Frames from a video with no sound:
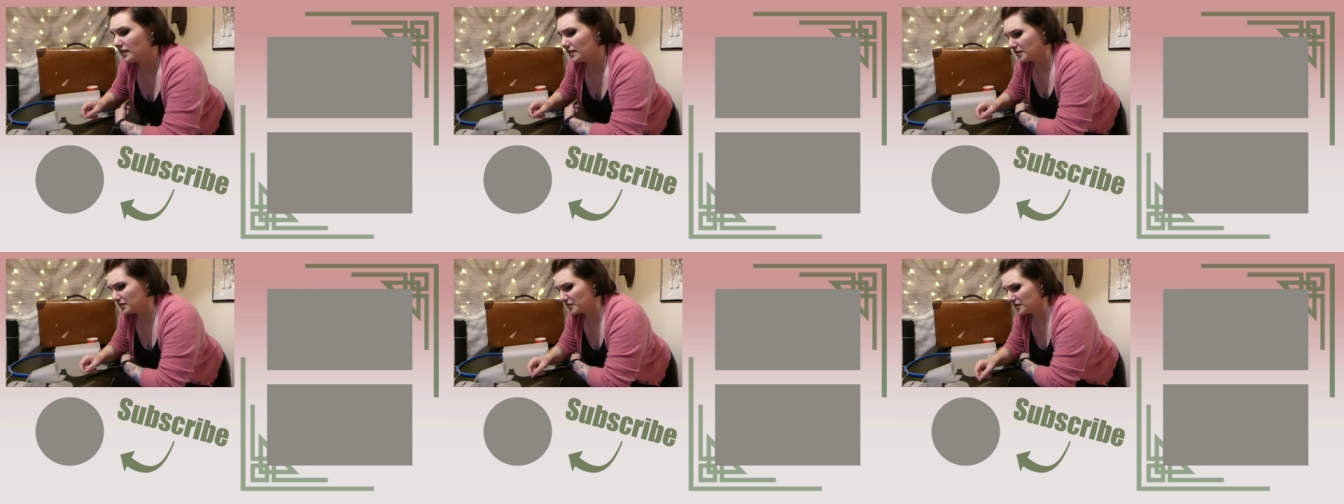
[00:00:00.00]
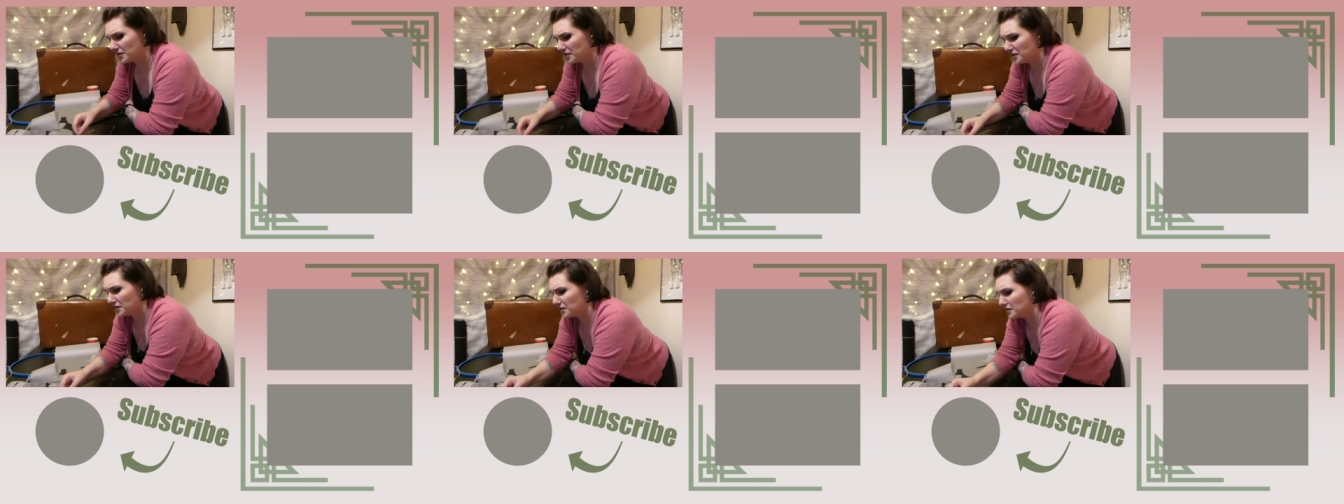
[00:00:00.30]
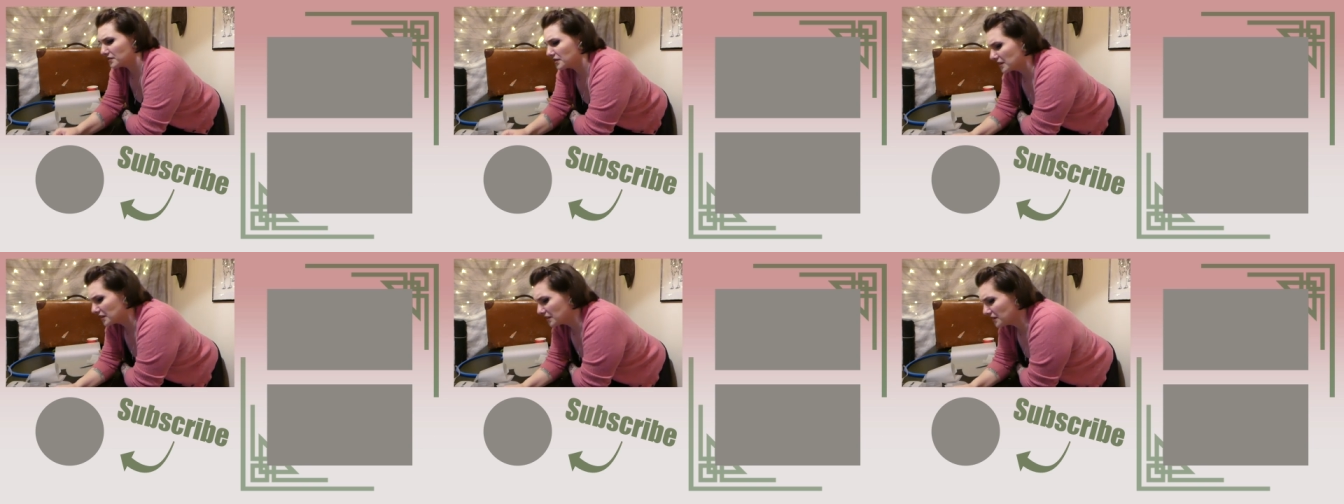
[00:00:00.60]
It was not
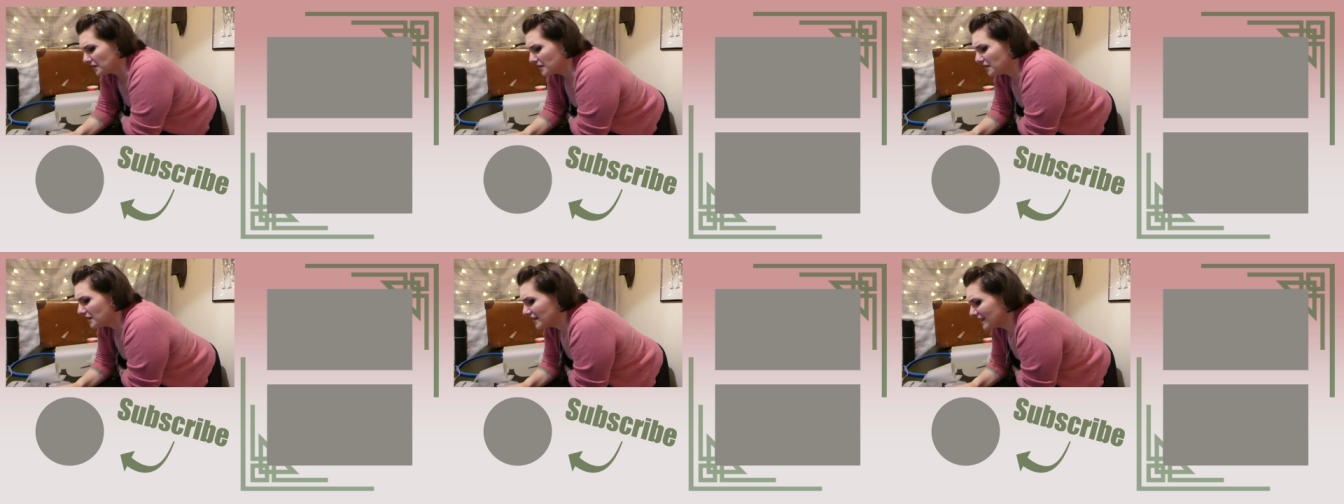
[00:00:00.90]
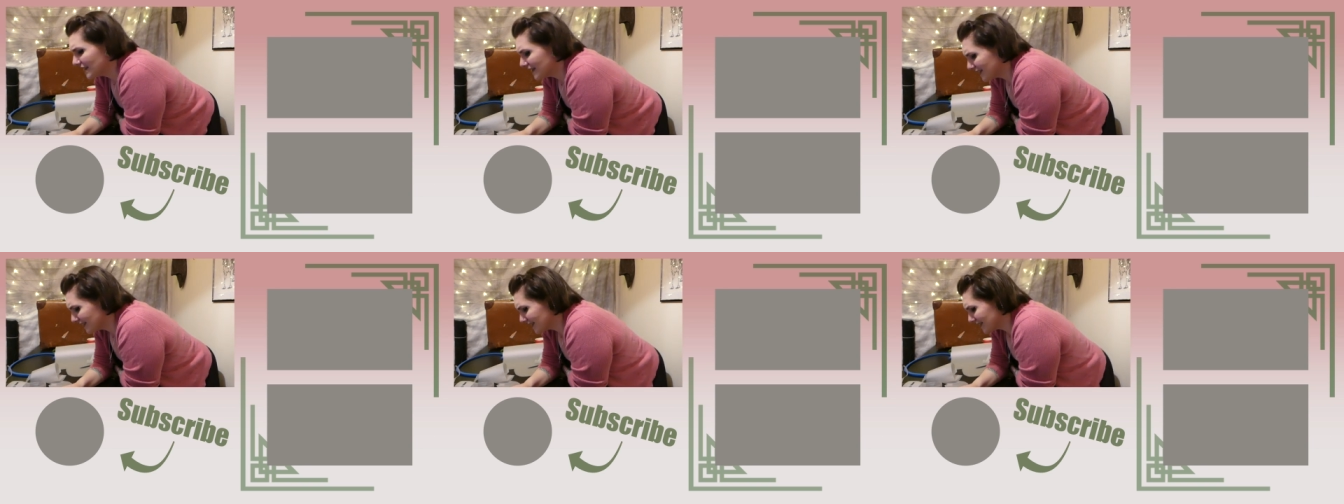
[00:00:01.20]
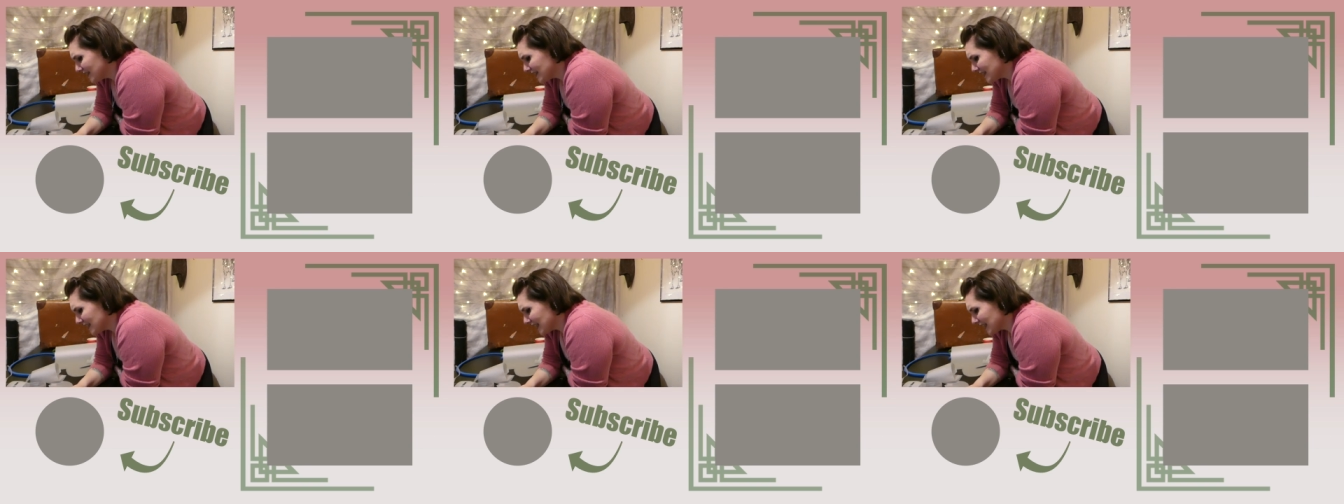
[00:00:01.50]
recording.
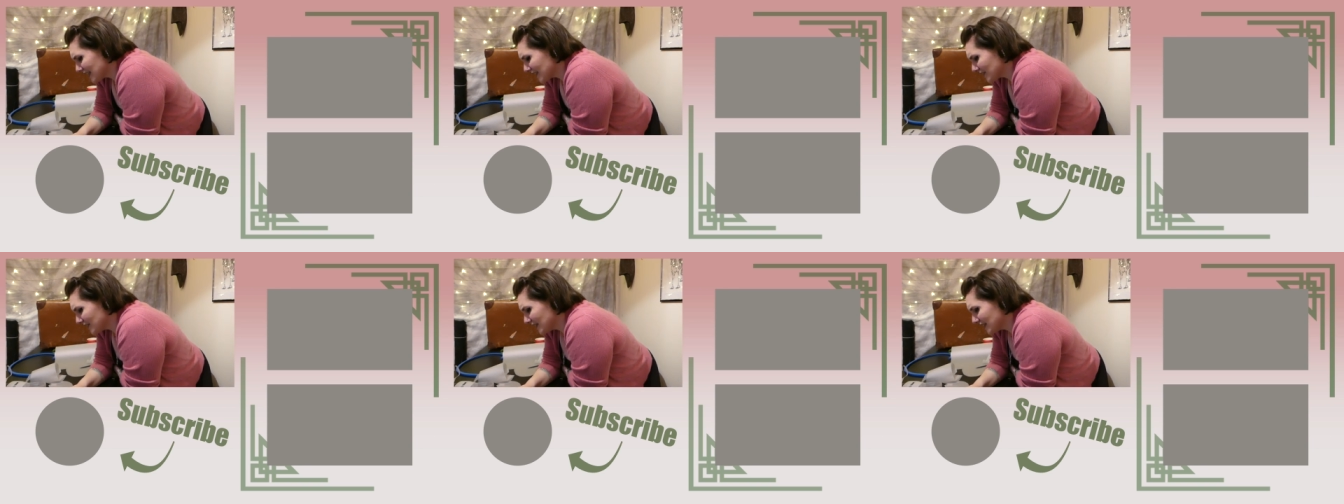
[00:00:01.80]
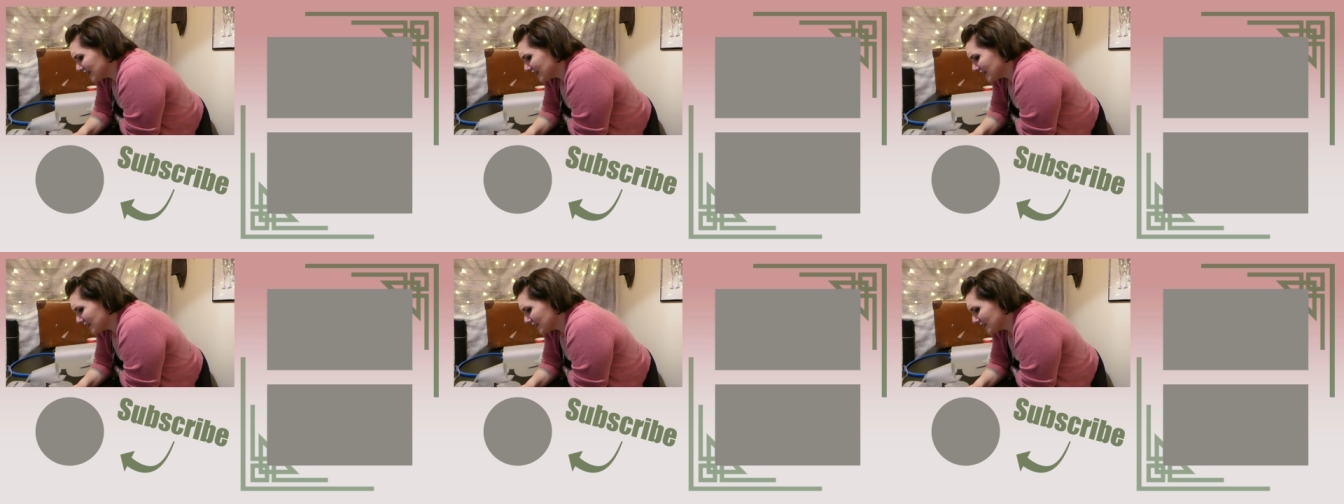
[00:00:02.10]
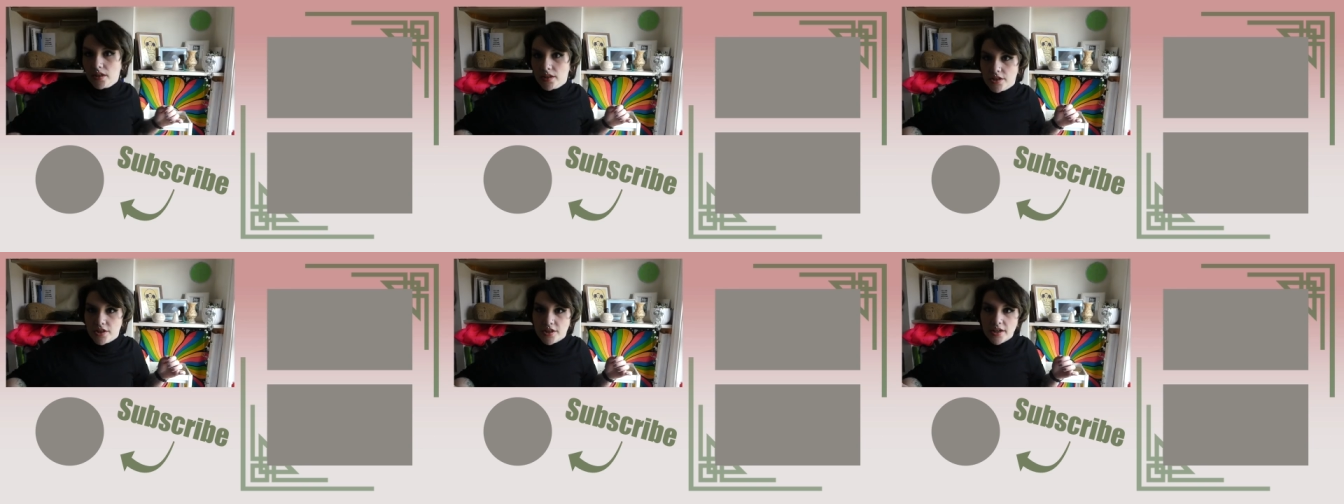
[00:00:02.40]
Sacrilege.
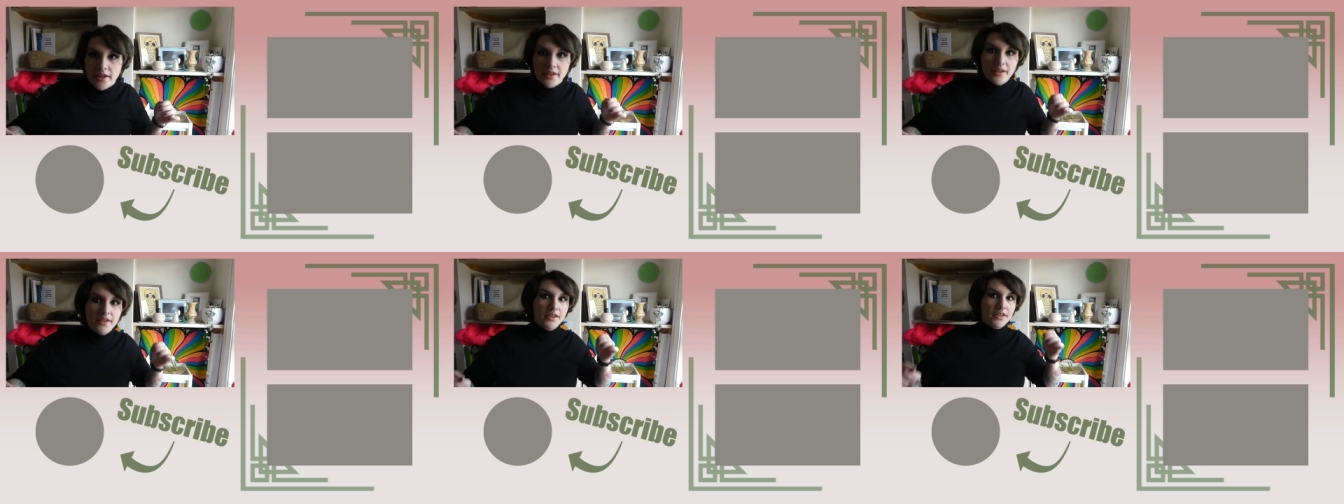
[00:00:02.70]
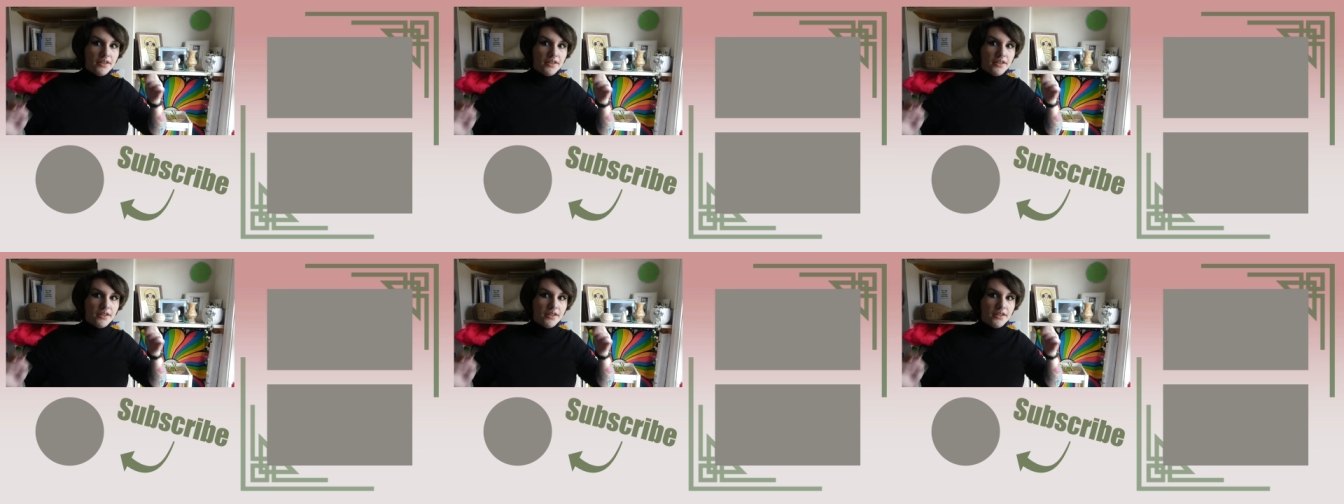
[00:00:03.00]
Check.